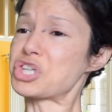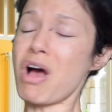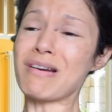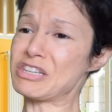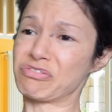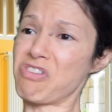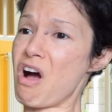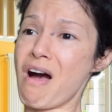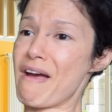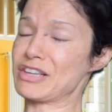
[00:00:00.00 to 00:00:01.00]
Charlie's
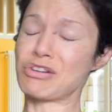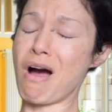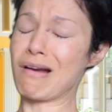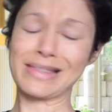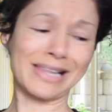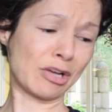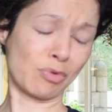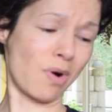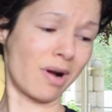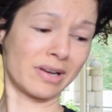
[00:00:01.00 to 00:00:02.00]
fine. Charlie, the
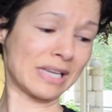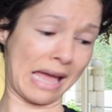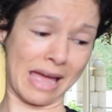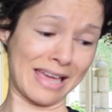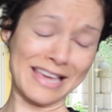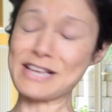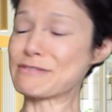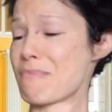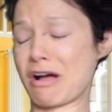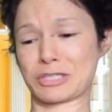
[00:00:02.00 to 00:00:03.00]
little one, yeah,
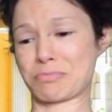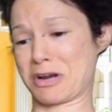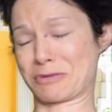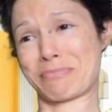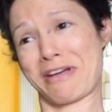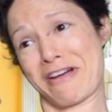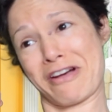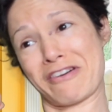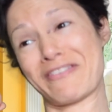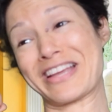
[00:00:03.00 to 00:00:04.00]
he's much, much
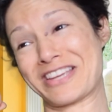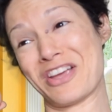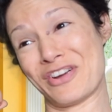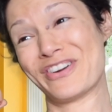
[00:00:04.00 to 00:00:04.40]
better. Thank you.